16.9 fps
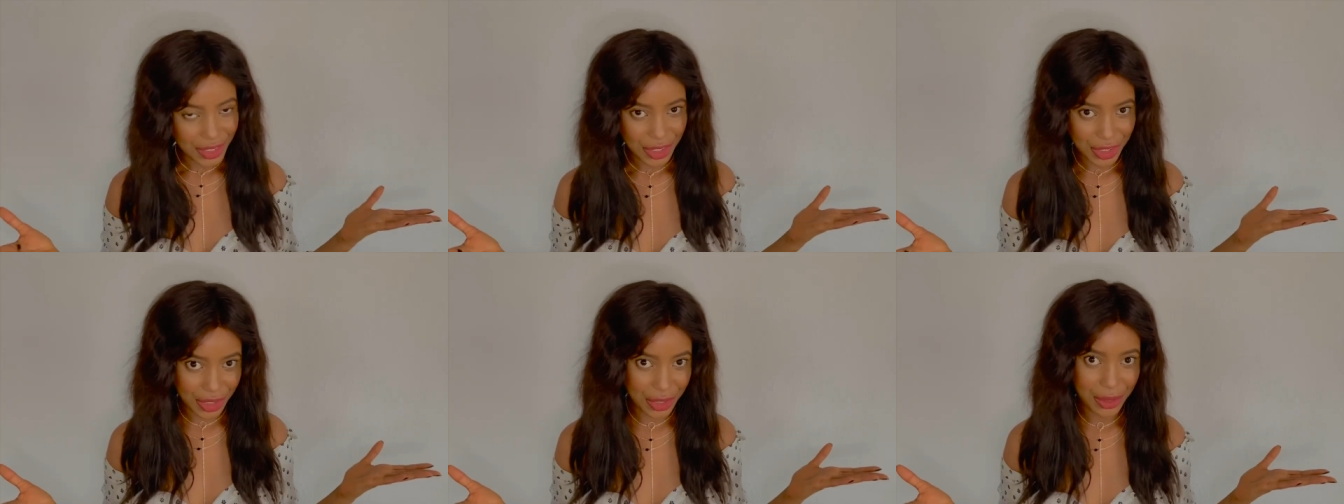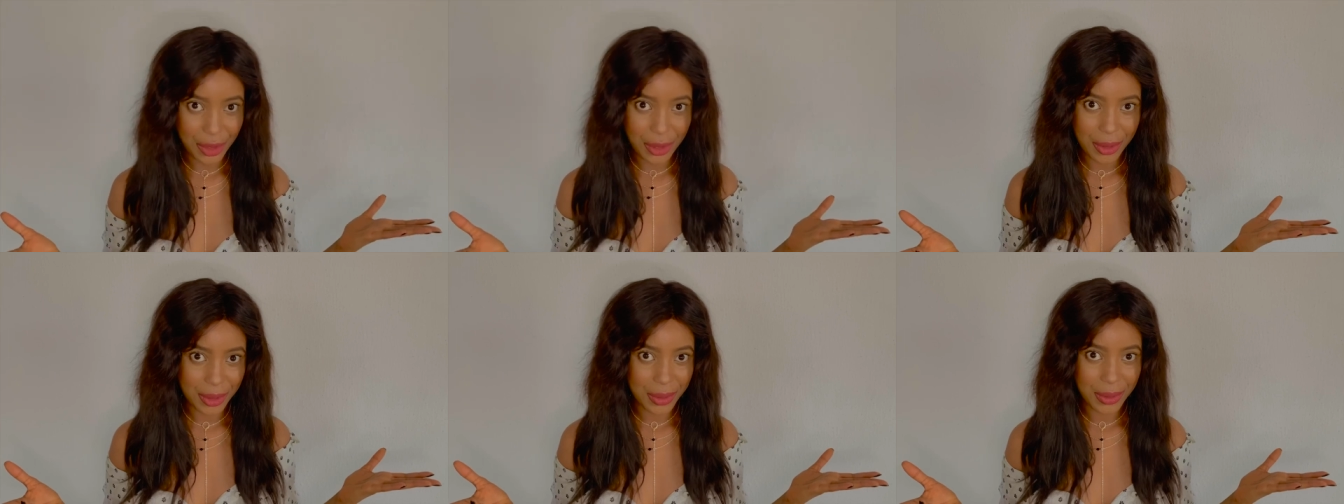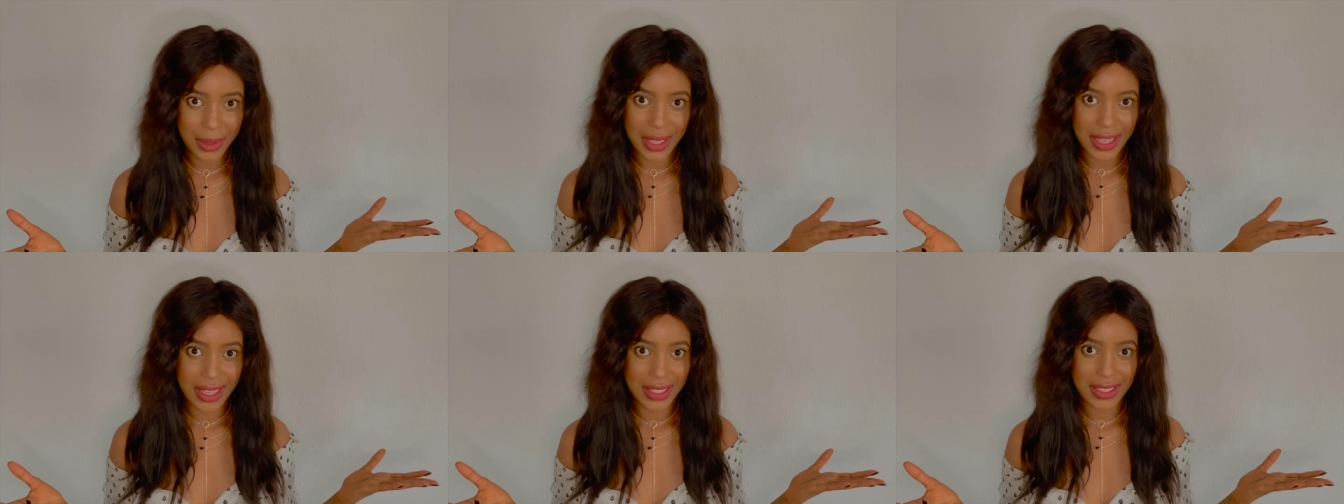You all know
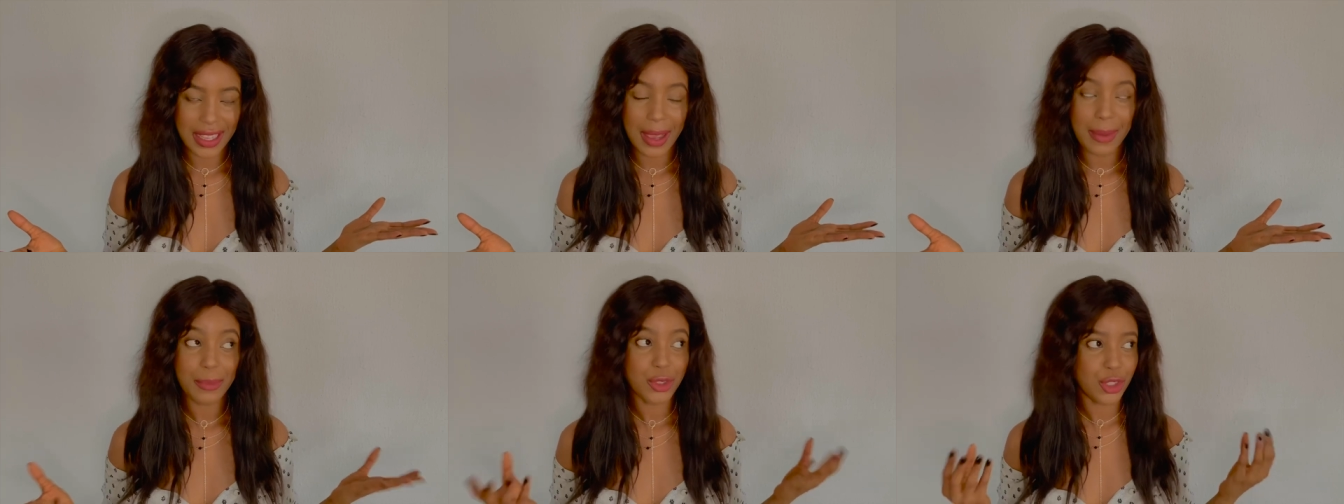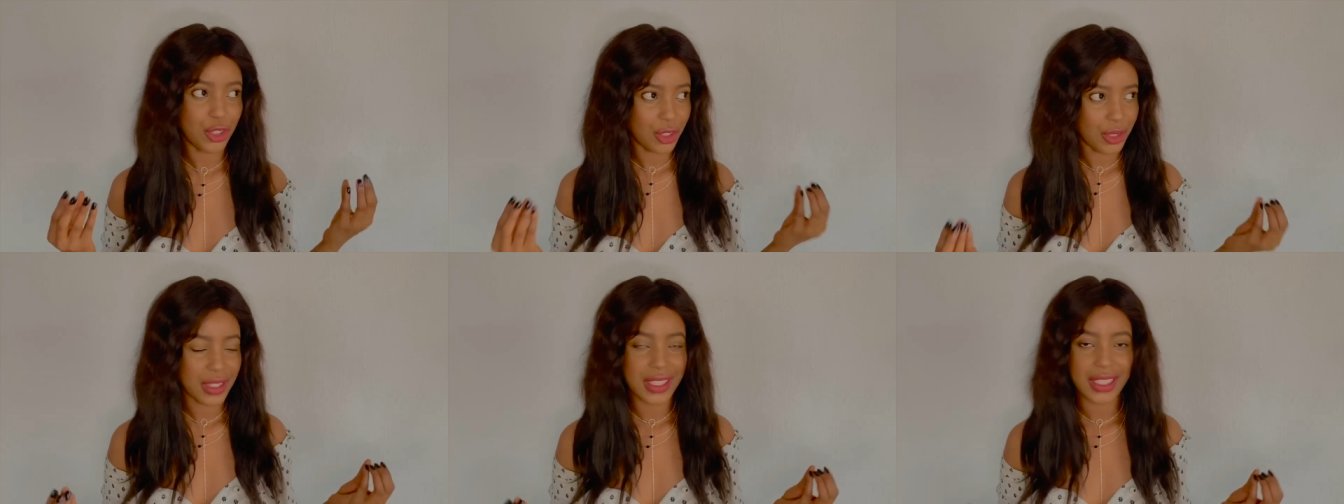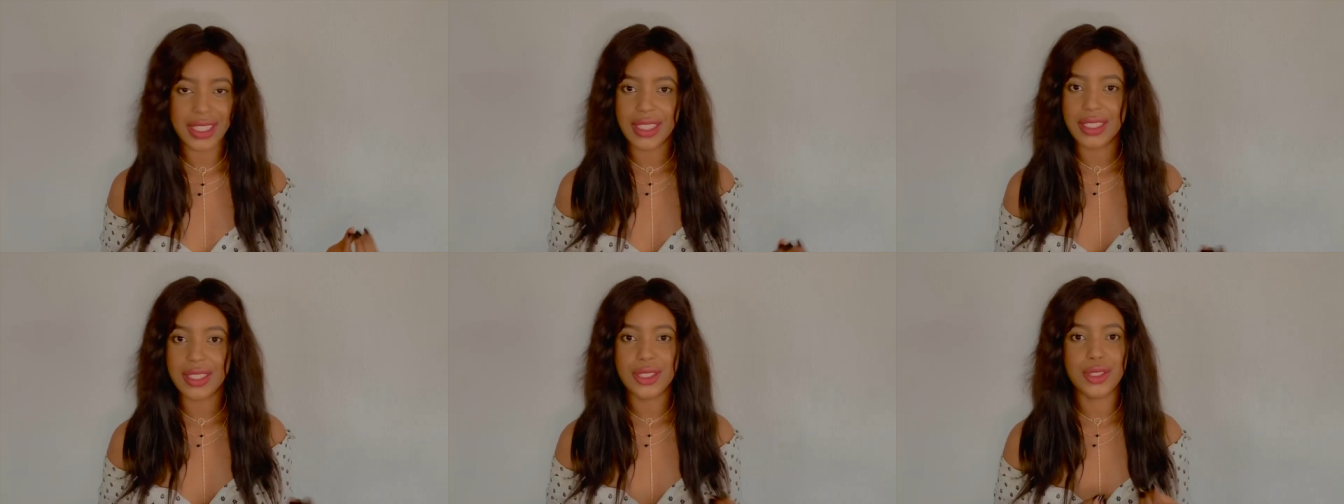that. I'm sure
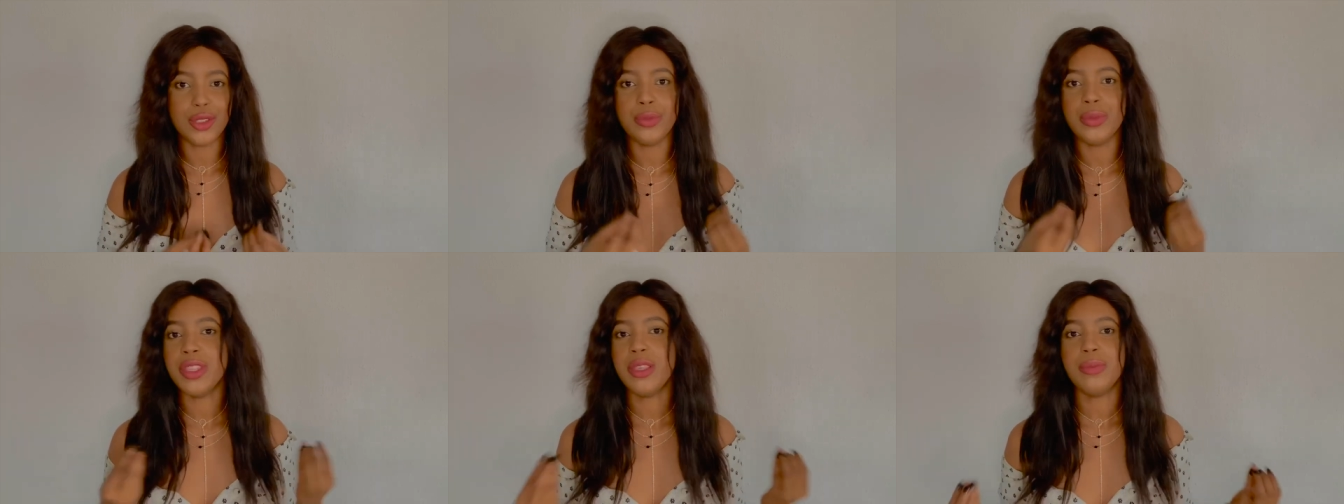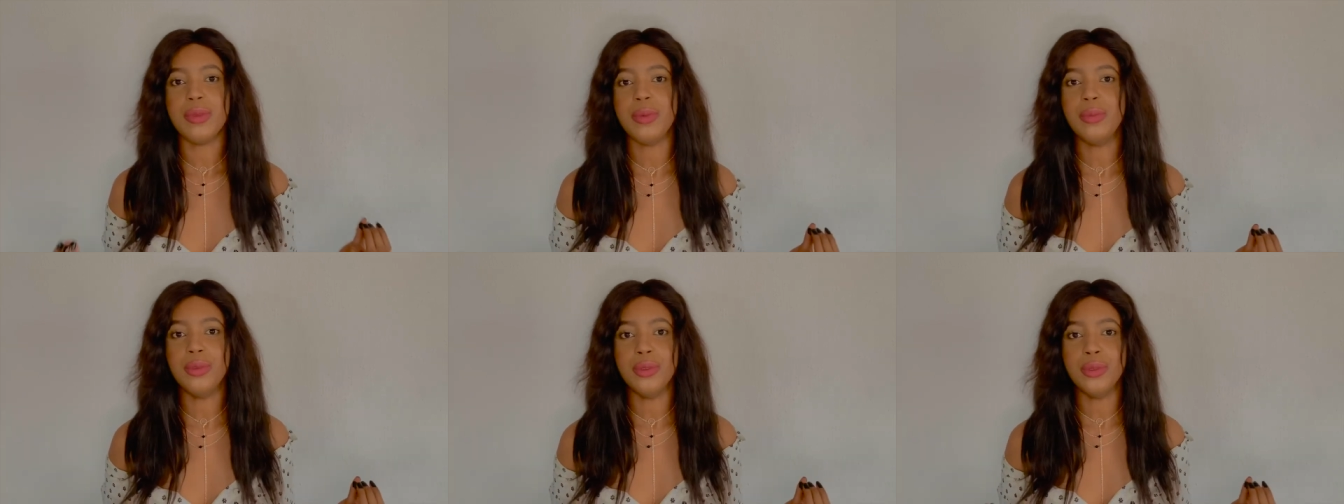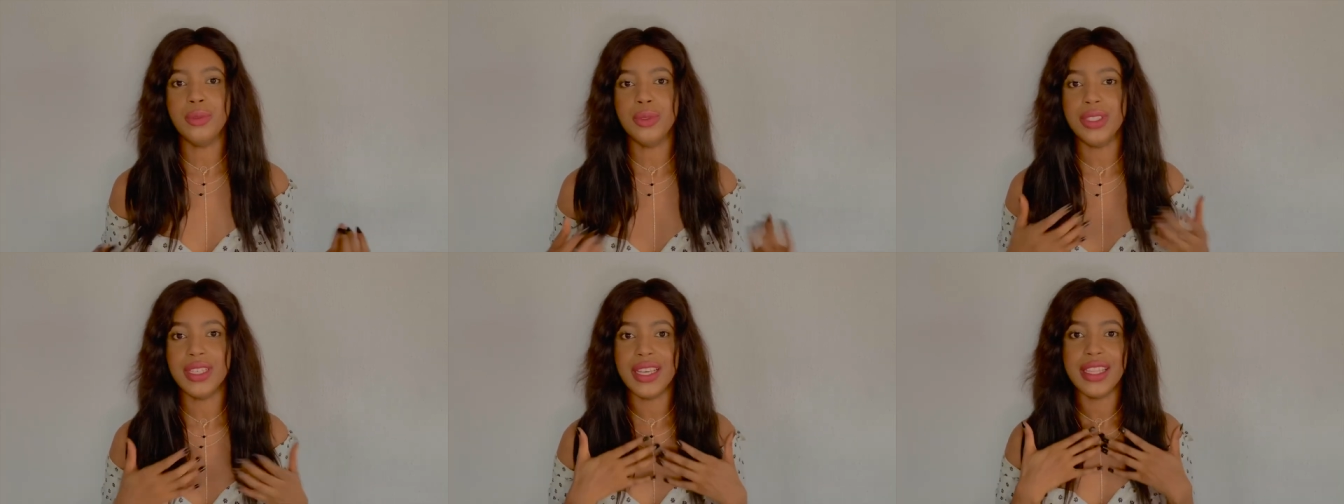that so many people know
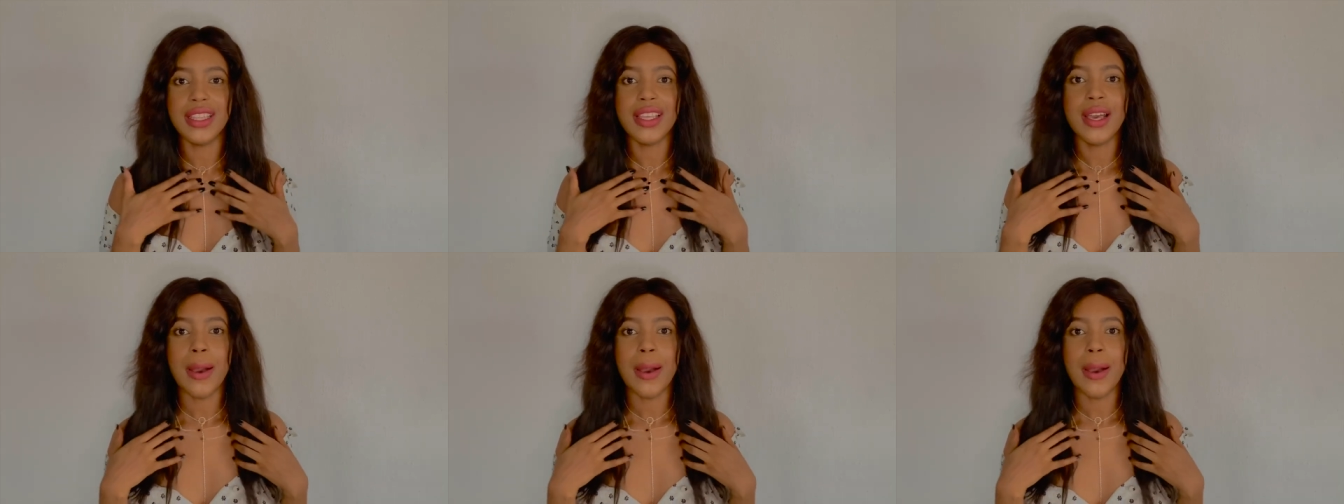that